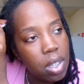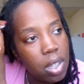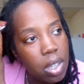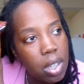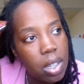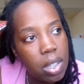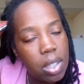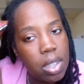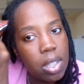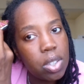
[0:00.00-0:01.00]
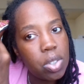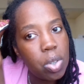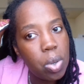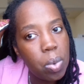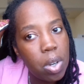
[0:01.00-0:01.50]
And this
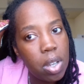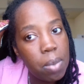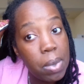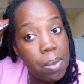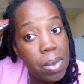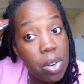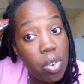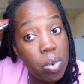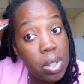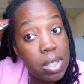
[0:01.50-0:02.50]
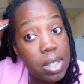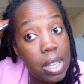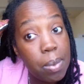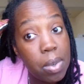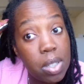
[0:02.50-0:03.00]
one, it might be around the
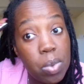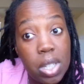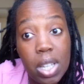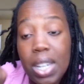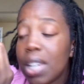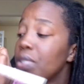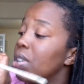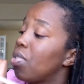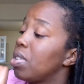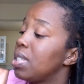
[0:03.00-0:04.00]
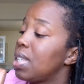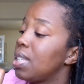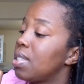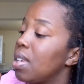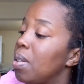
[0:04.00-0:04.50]
same, because it was like literally around the
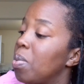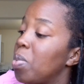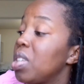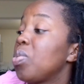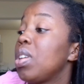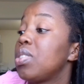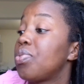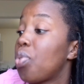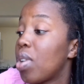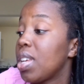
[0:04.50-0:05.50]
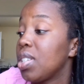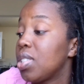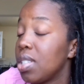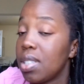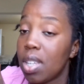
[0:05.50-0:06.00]
same time. Well, this one is 4
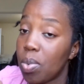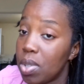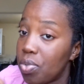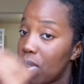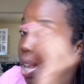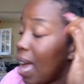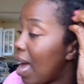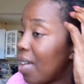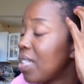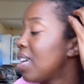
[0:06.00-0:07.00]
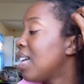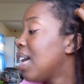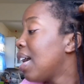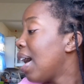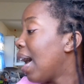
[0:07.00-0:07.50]
inches, the other one is 4.5.
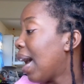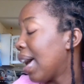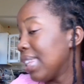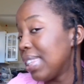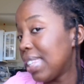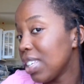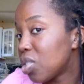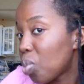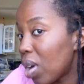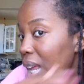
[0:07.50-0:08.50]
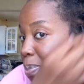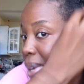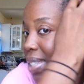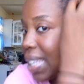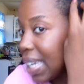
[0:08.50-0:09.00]
And this one, I
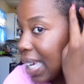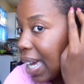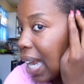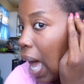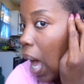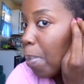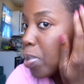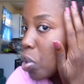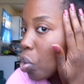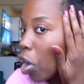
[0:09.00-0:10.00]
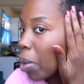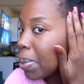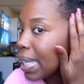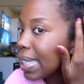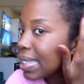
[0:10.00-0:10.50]
basically kind of
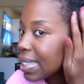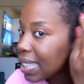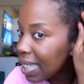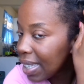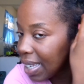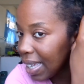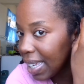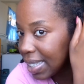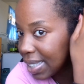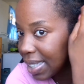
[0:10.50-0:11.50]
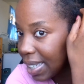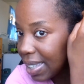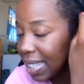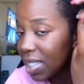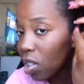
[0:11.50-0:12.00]
absorbed it
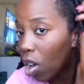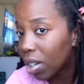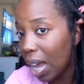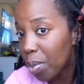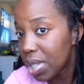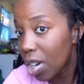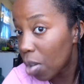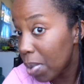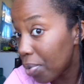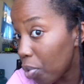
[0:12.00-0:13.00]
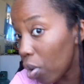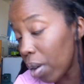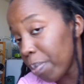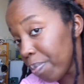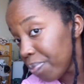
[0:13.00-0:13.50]
into this lock that was here before.